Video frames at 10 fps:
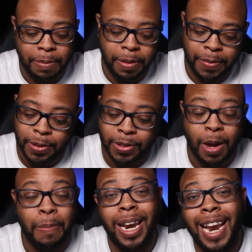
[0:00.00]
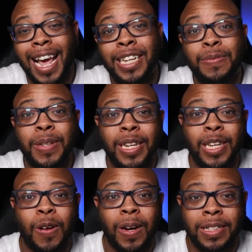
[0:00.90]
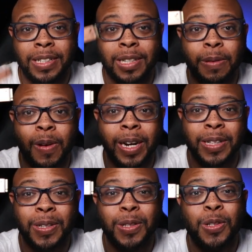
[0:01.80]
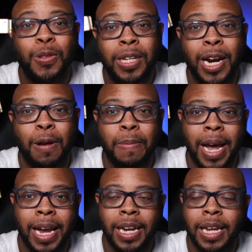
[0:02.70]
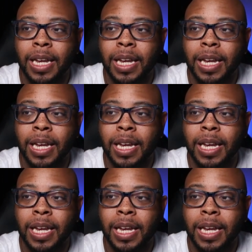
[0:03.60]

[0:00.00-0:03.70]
If you saw my last video, I just upgraded to the 2 terabyte